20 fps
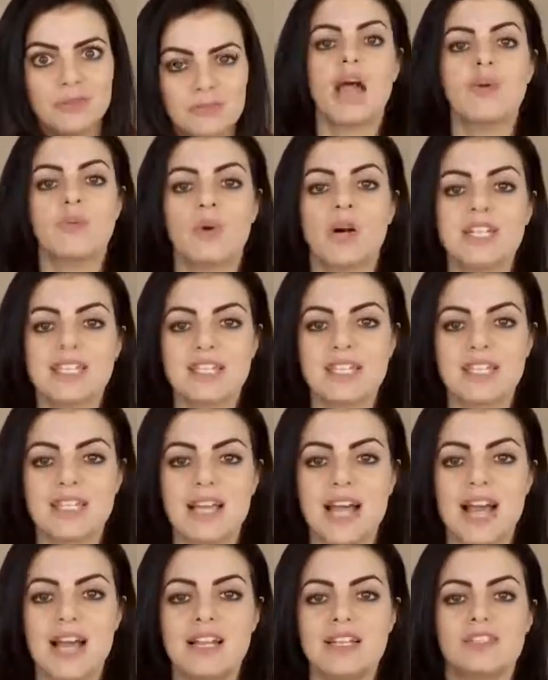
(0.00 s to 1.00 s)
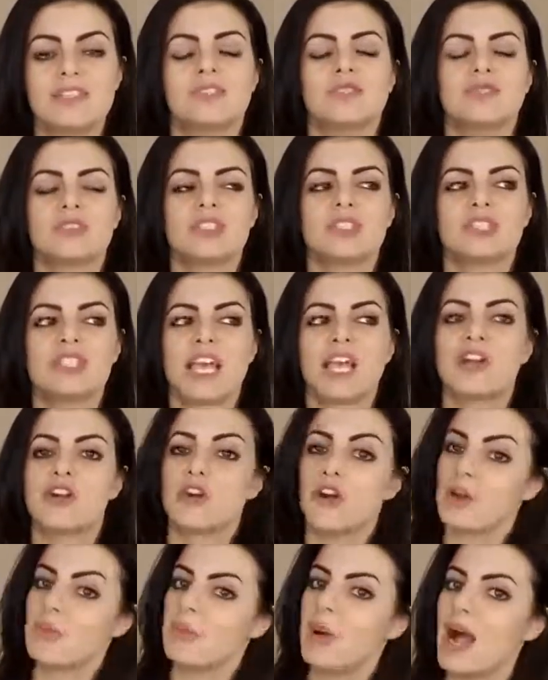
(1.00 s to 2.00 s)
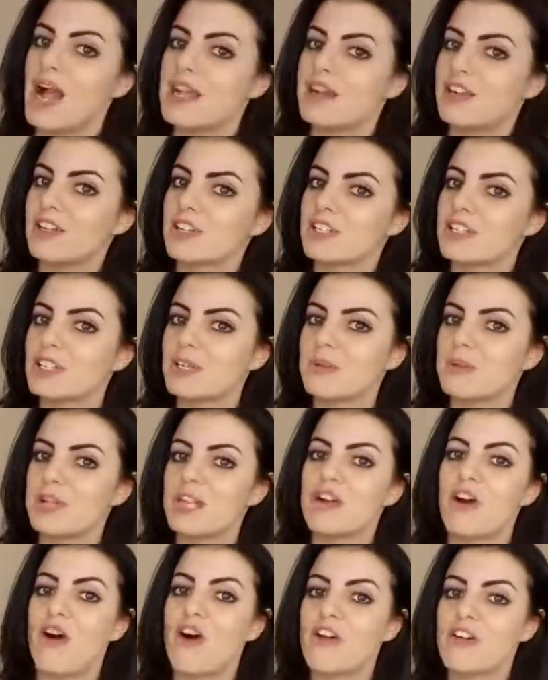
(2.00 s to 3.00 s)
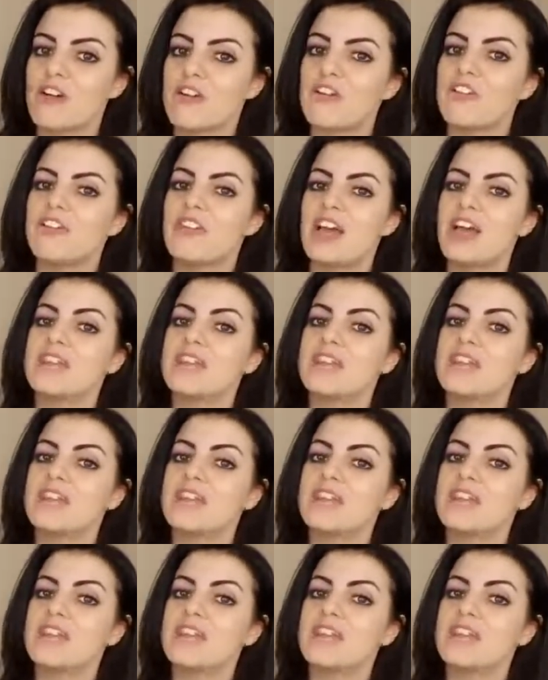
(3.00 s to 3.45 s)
And once again, they could bite a little bit harder